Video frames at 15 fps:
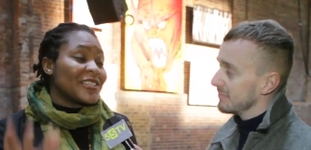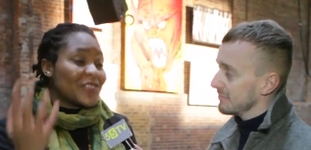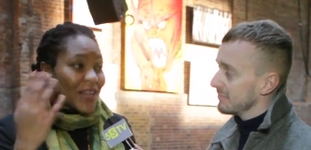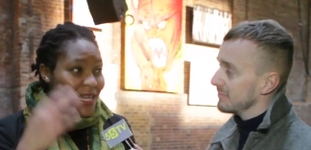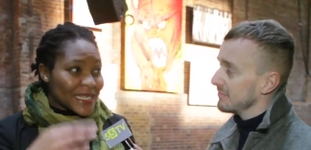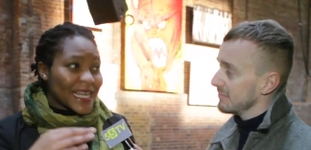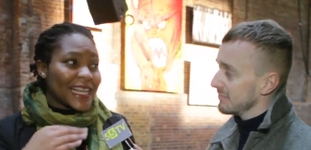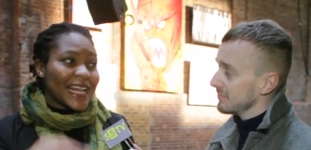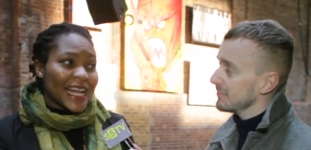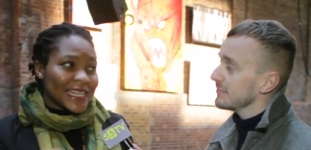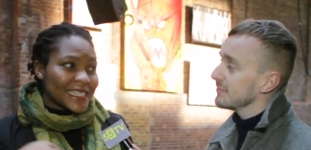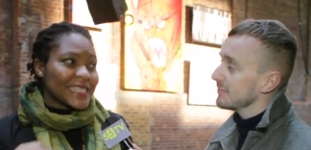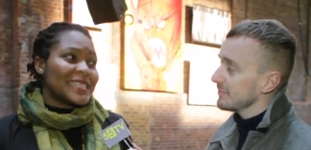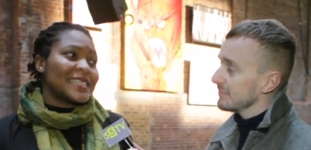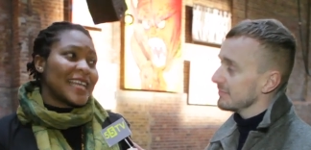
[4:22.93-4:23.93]
Speaker 1: the
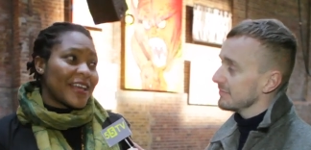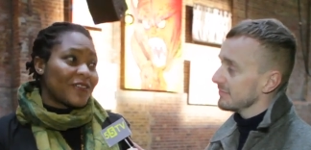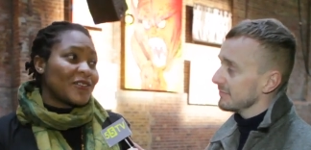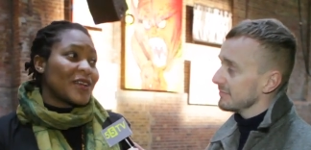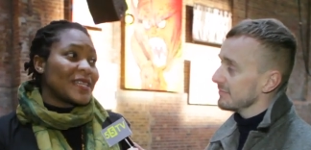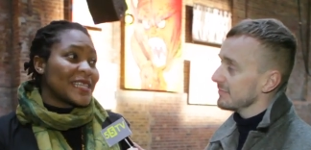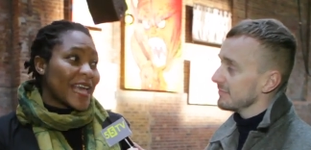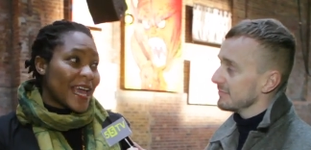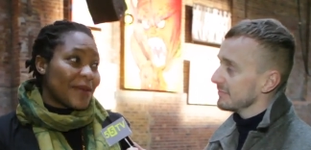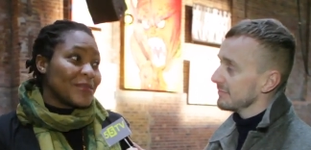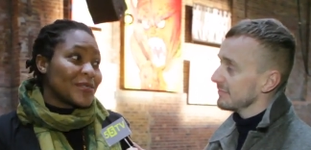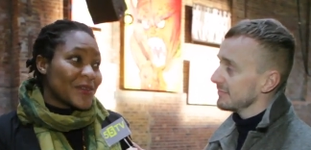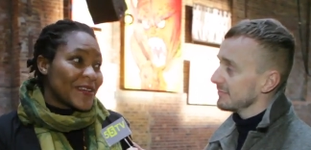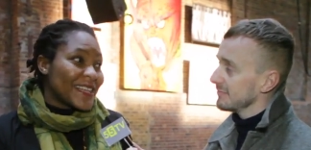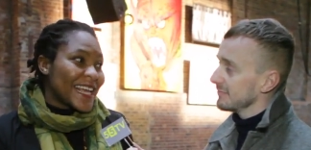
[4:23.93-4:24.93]
transatlantic slave trade came
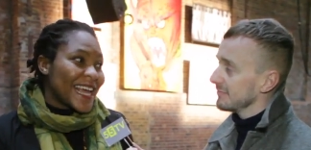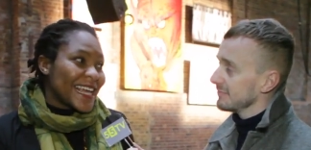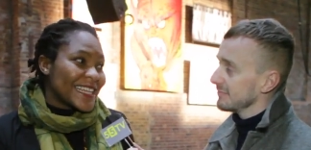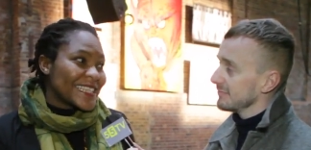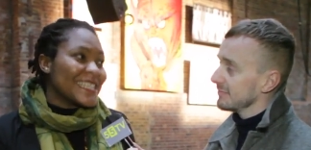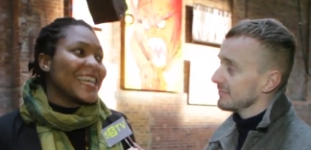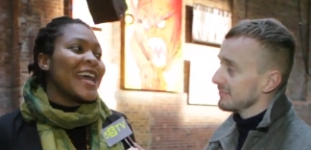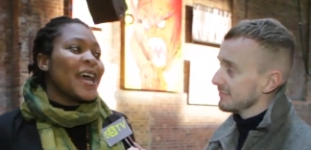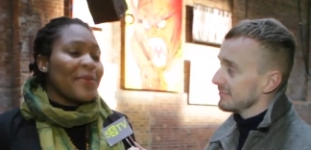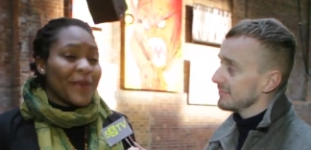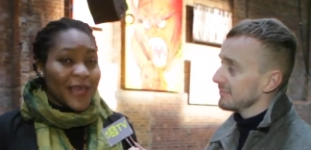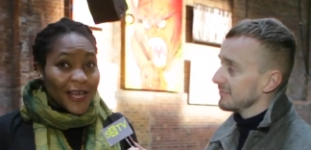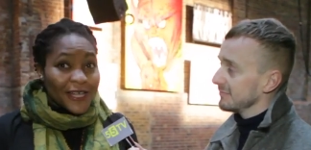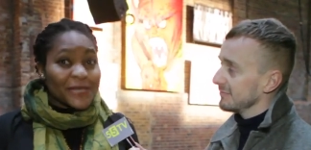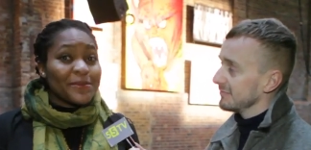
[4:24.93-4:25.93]
to an end
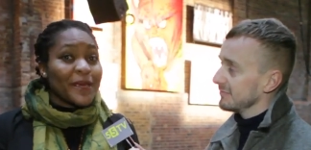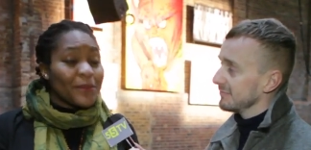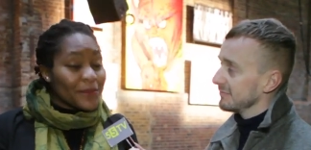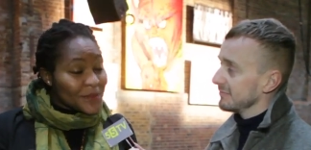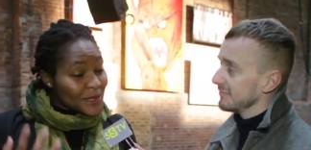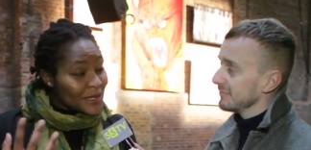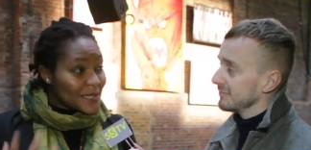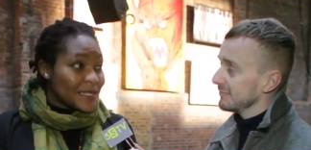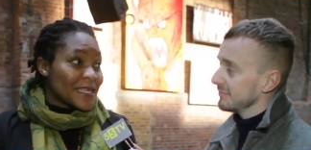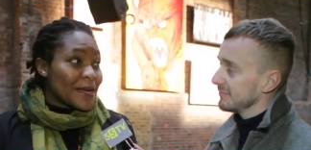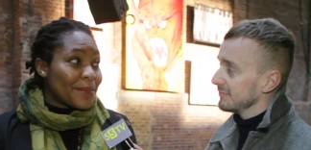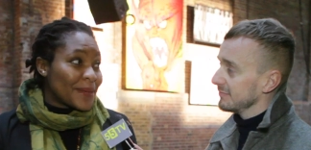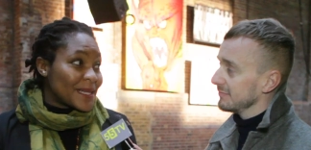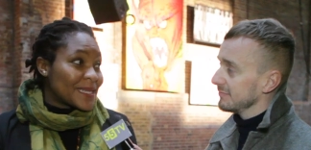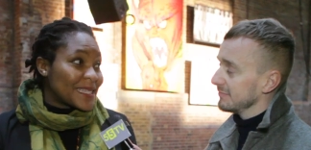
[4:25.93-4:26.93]
because people stood up
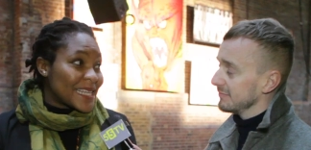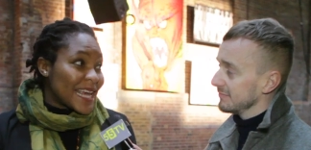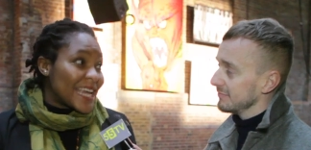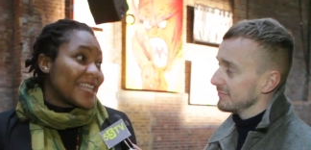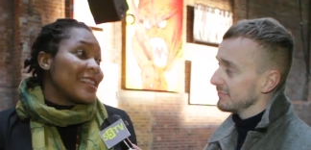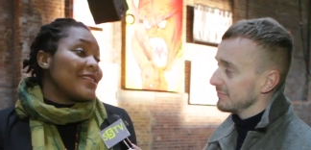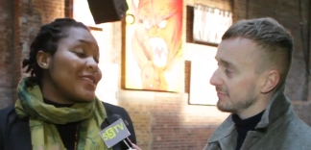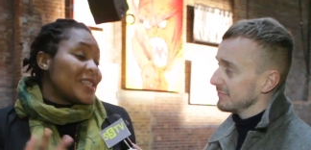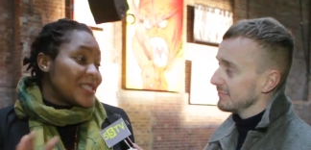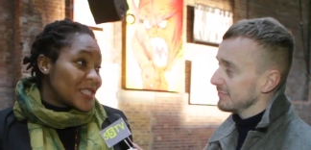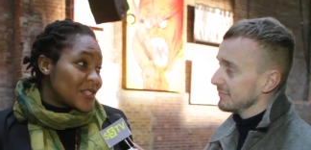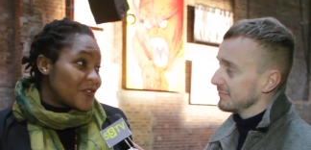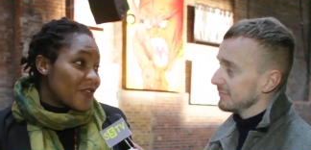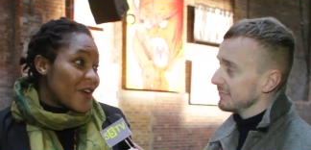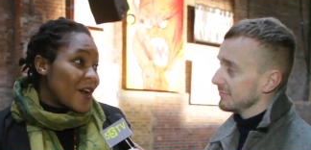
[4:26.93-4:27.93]
and said, this
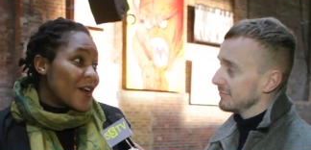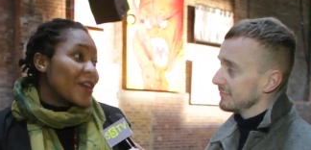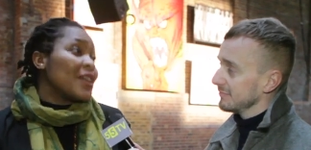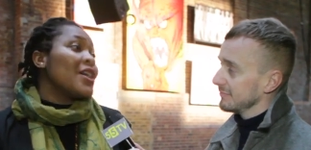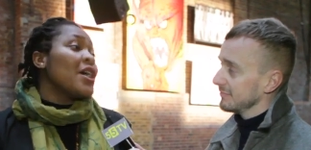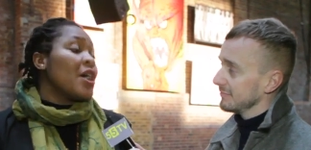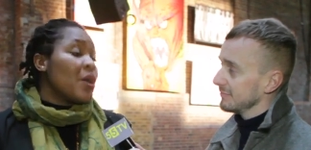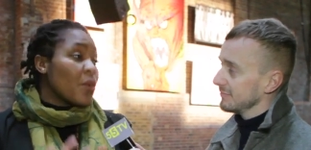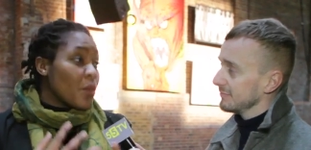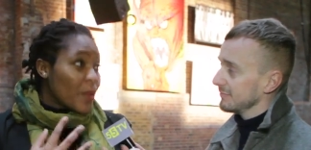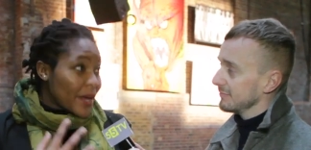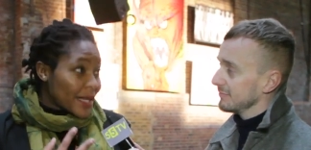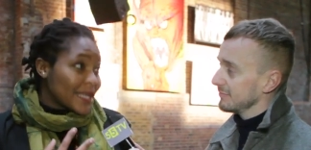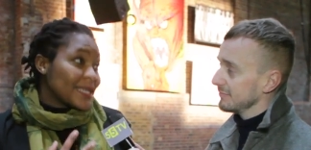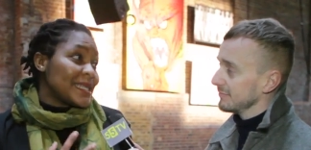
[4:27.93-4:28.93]
is wrong, we
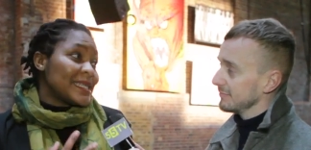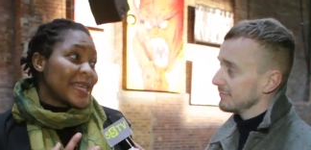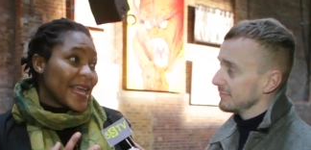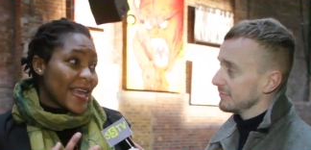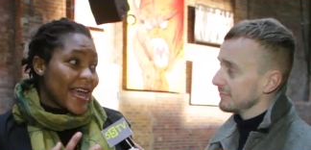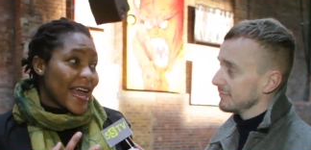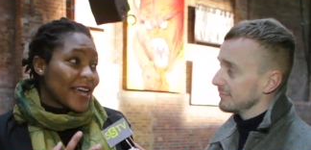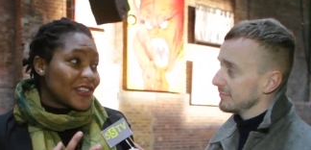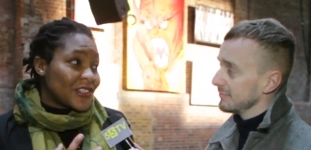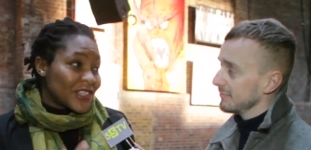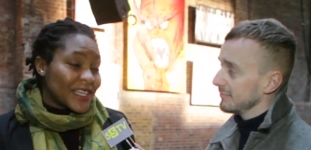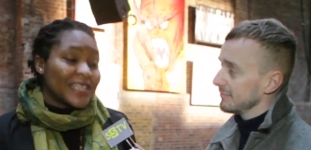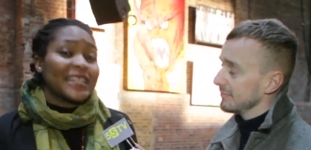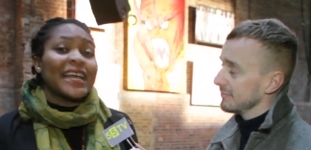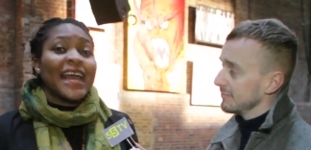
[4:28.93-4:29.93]
need to take
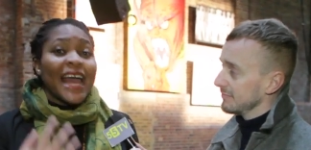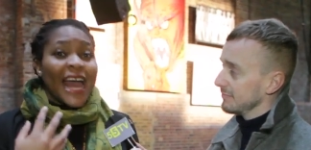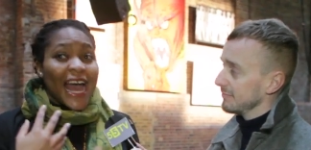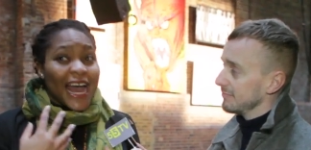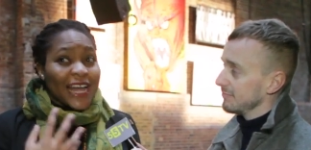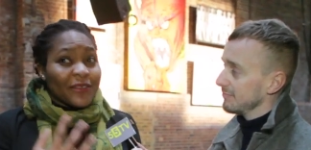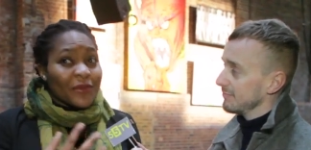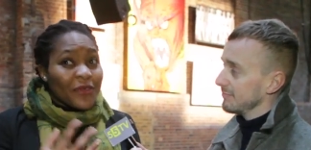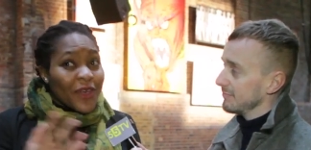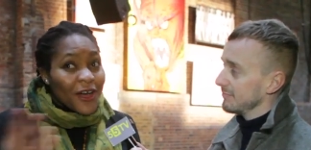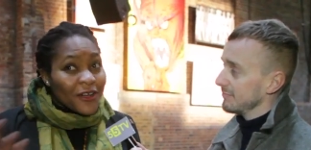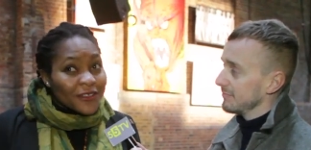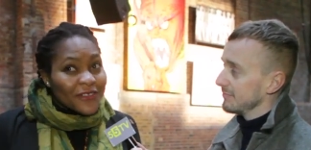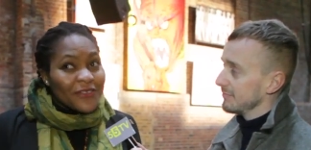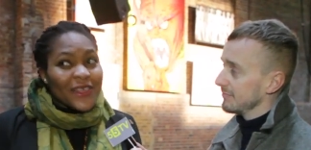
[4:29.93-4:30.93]
action. And with
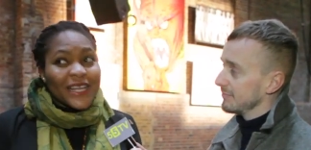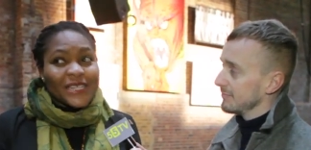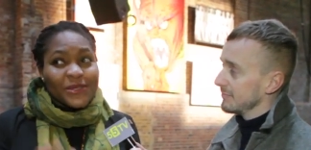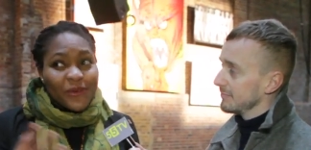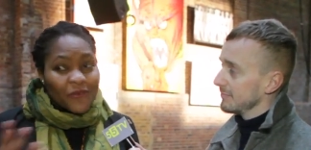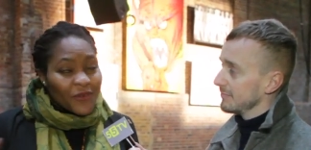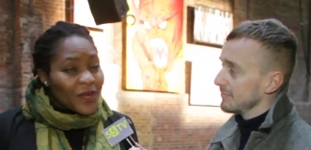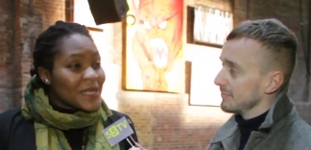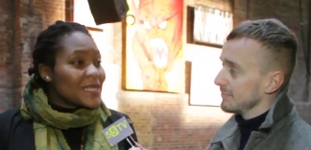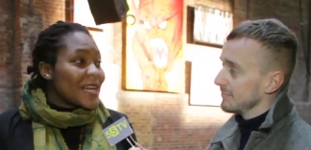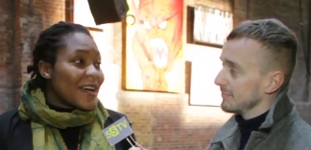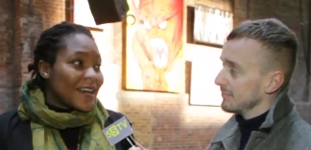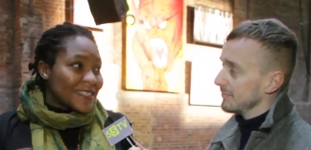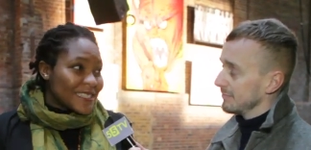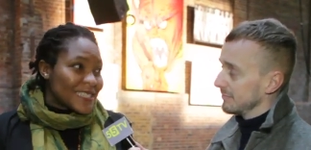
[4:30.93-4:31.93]
all the things we've got at our